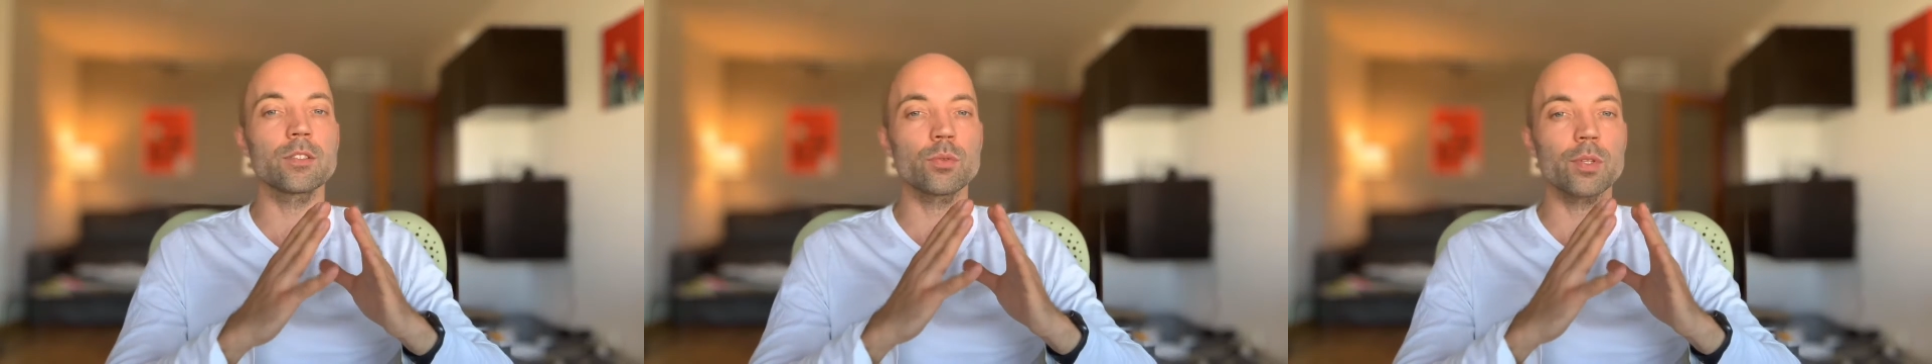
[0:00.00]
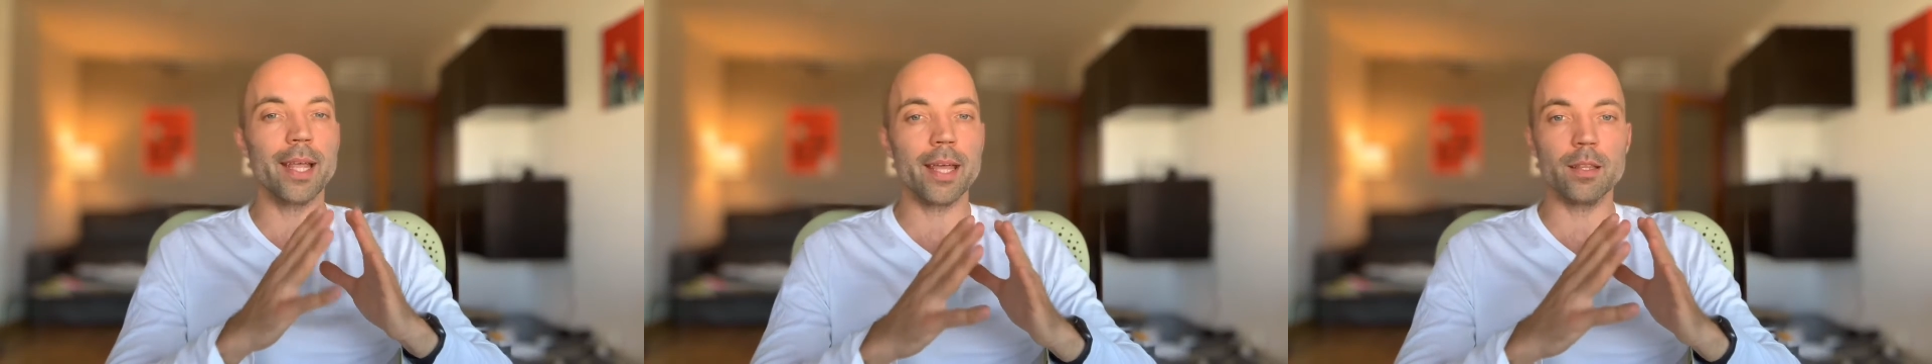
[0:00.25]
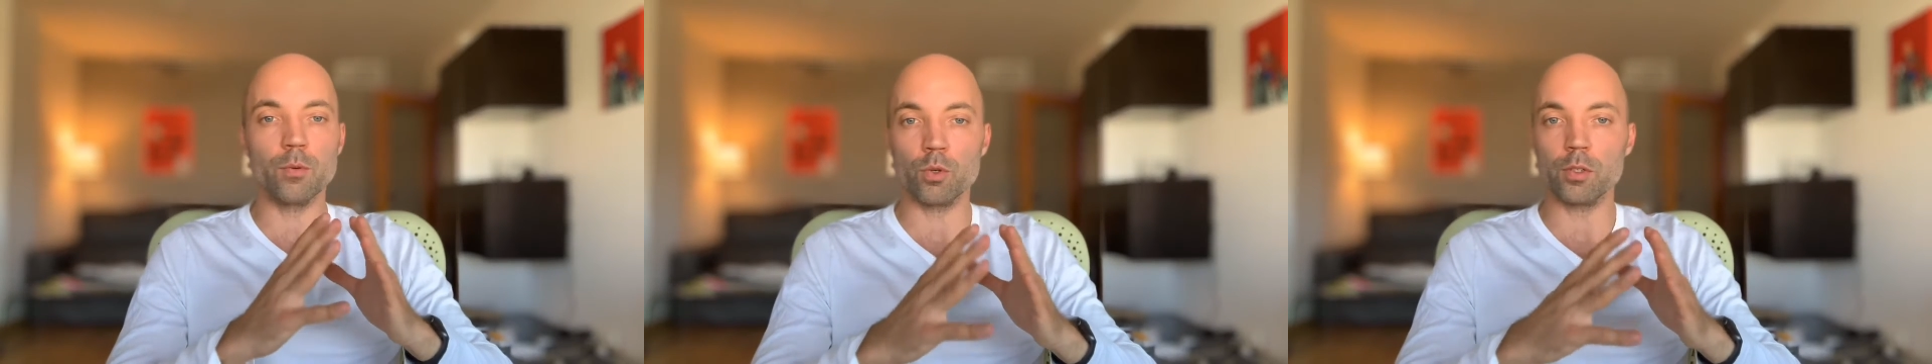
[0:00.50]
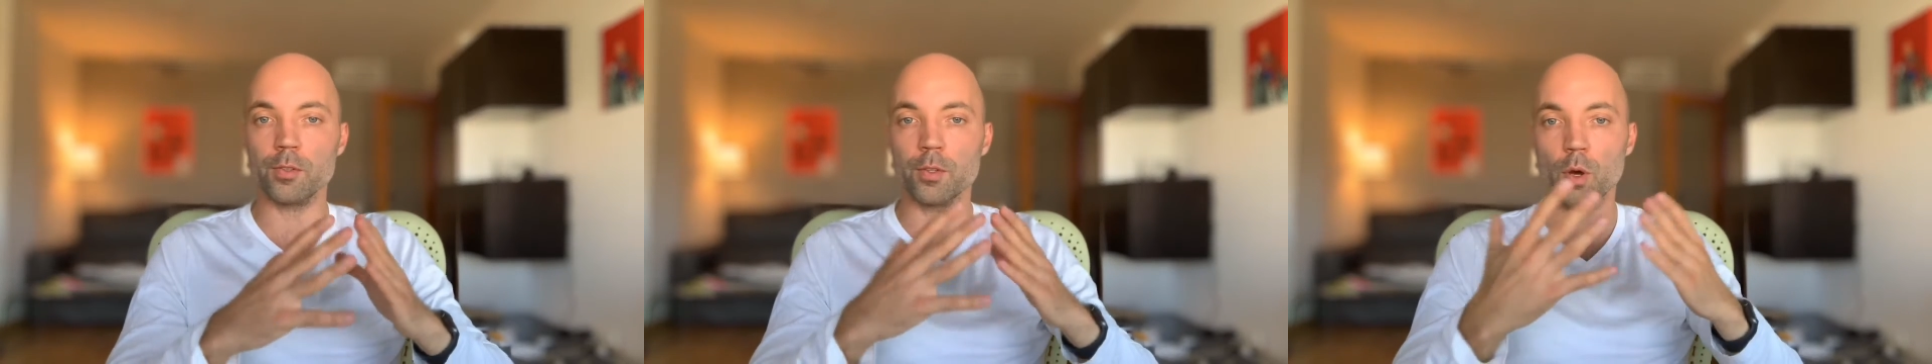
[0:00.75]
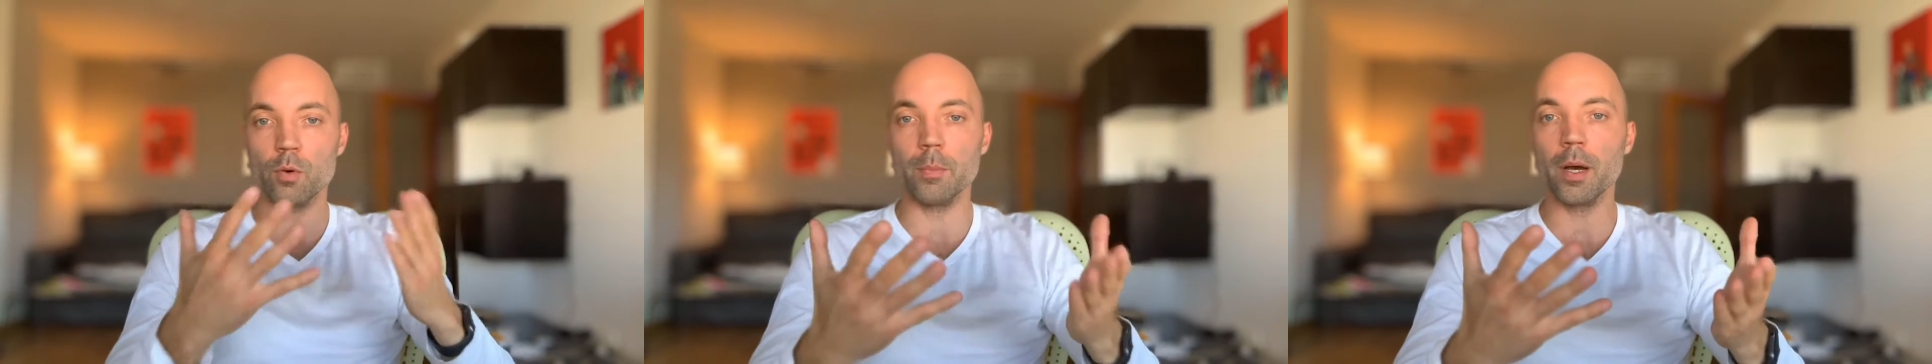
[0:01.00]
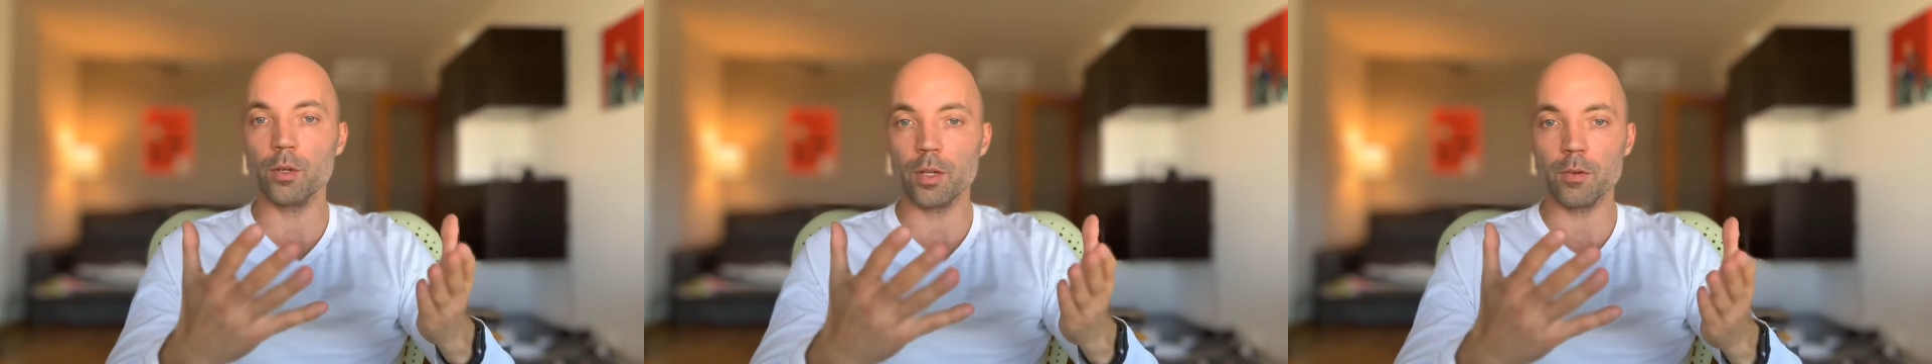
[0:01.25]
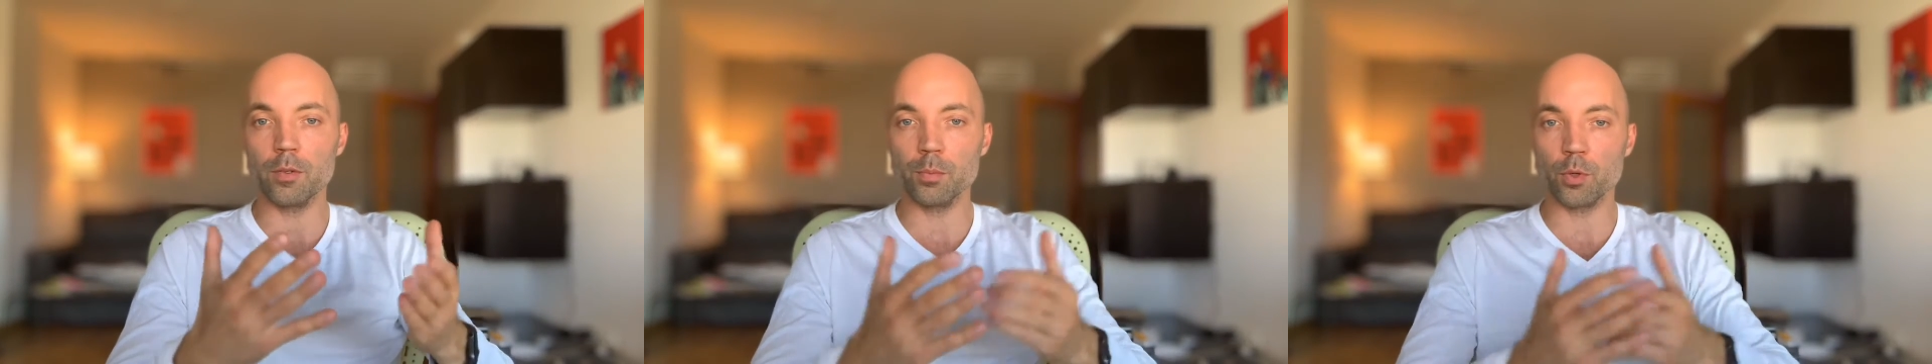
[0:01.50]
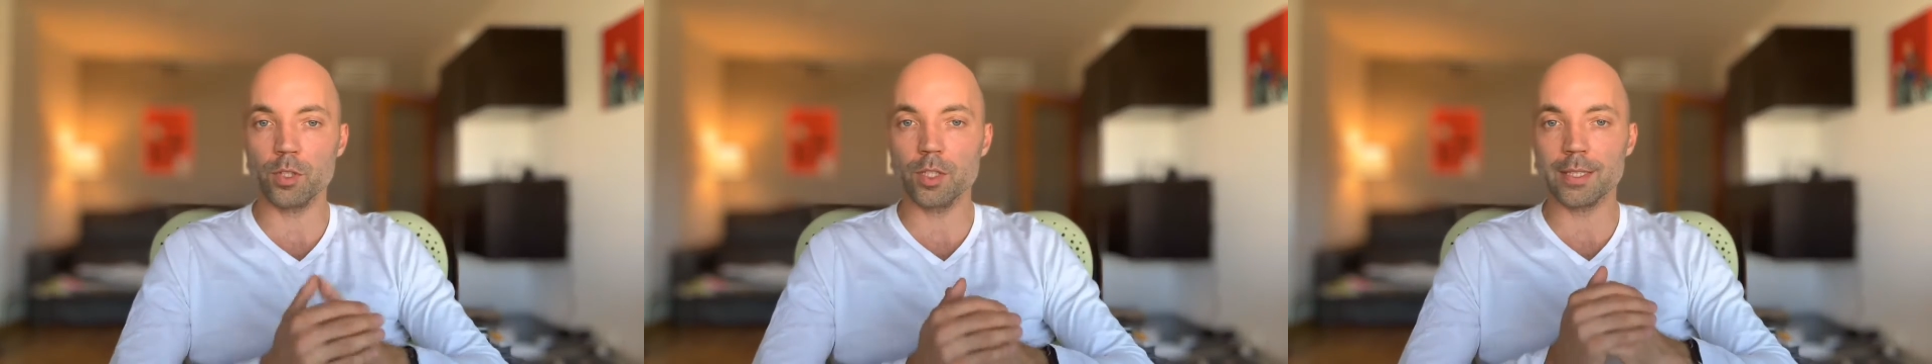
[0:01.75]
to let the world know about our
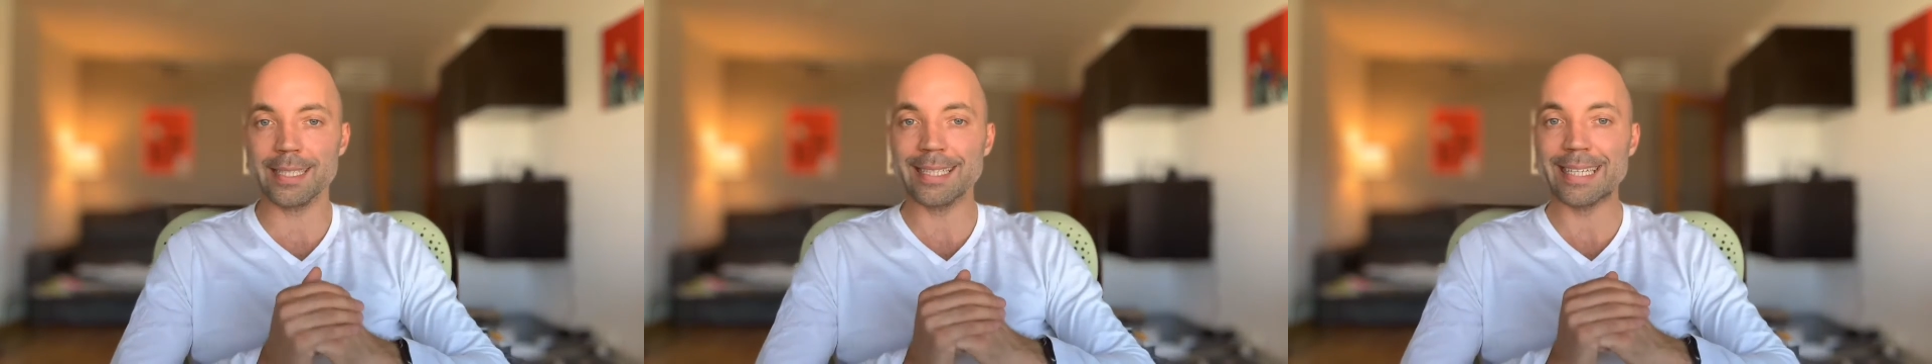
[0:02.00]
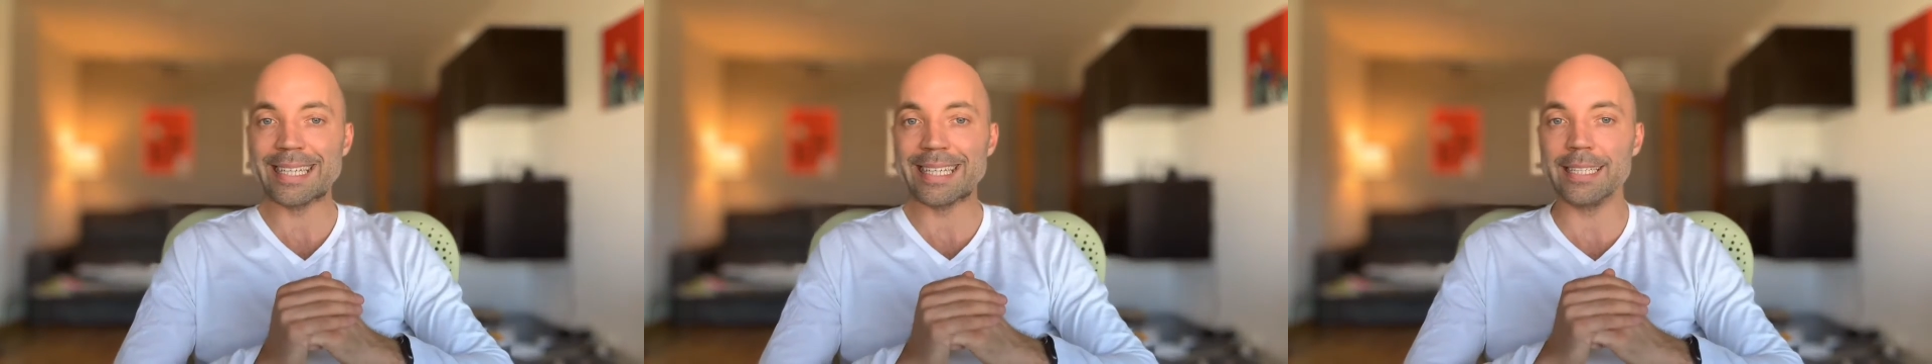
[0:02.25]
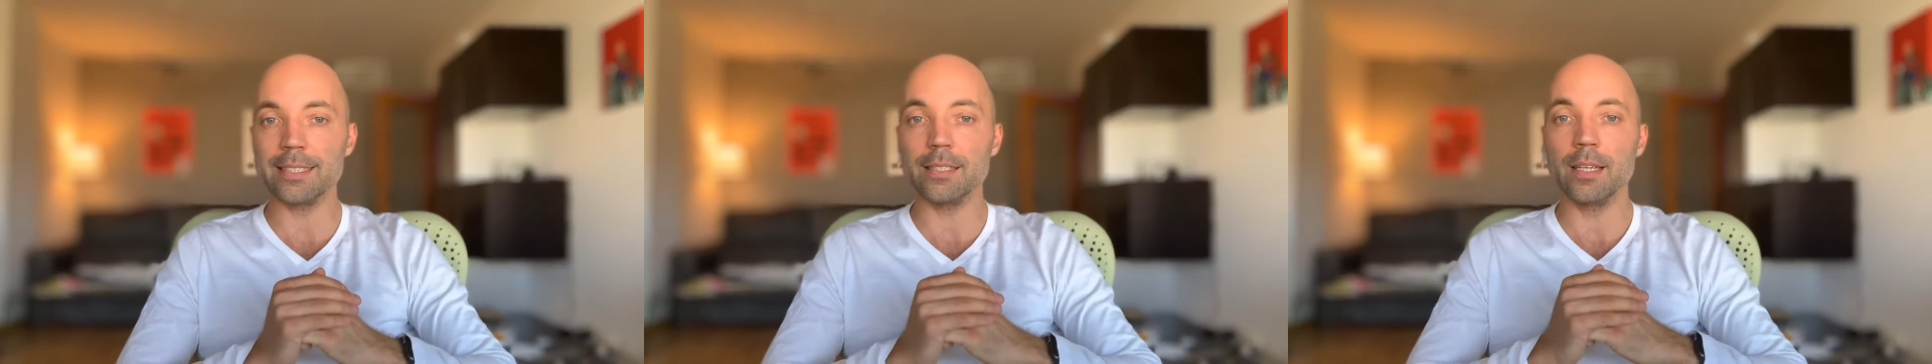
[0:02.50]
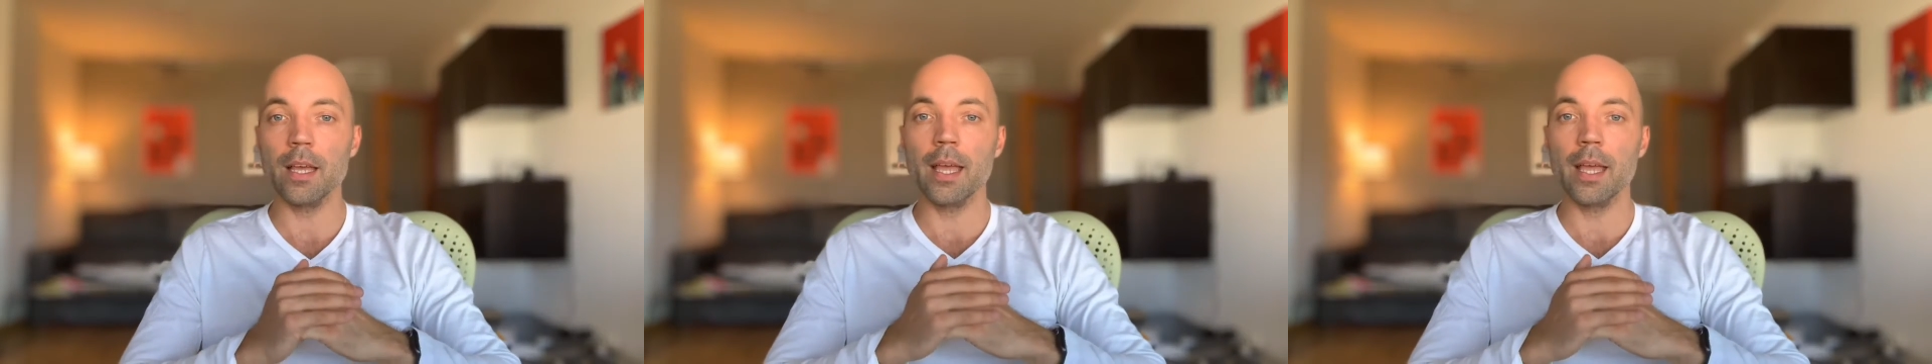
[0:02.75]
projects and ideas